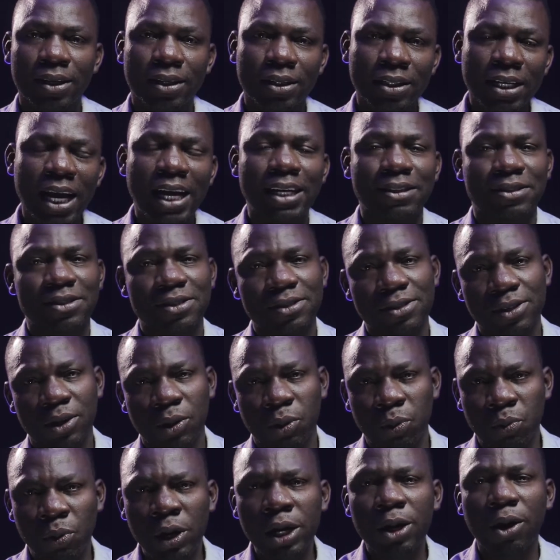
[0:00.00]
Yes,
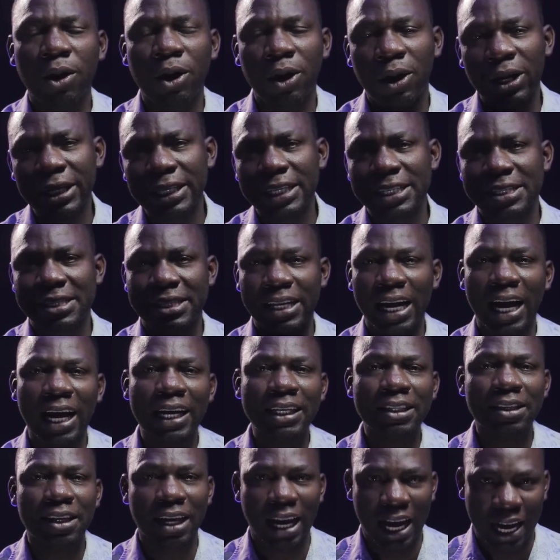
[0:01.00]
we'll all
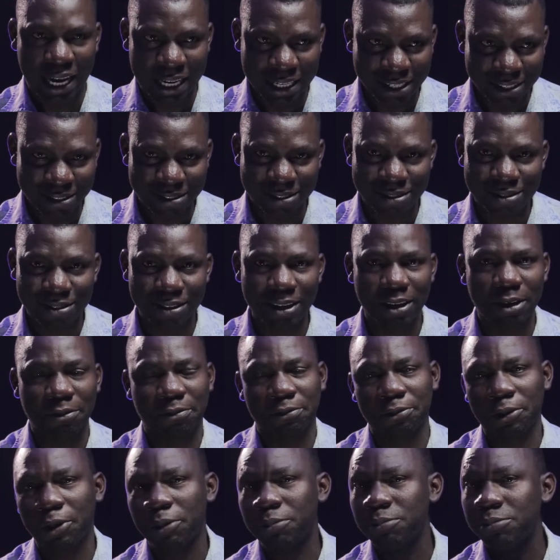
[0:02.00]
understand light
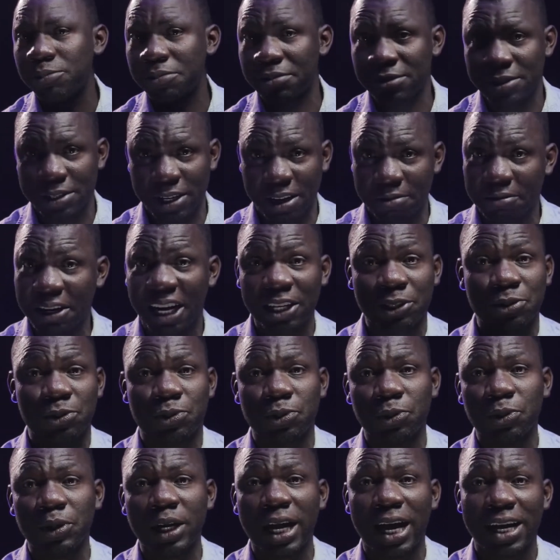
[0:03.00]
from several
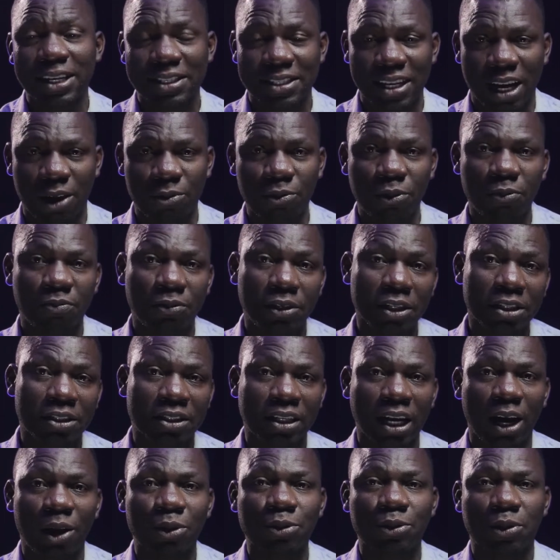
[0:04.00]
tutorials that we've
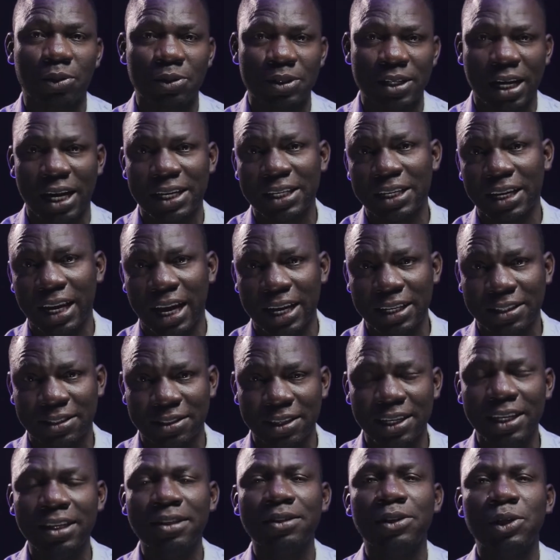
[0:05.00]
dished out concerning
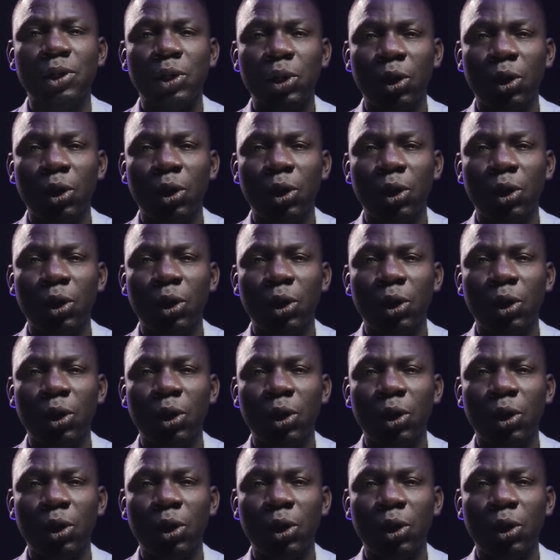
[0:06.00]
lighting.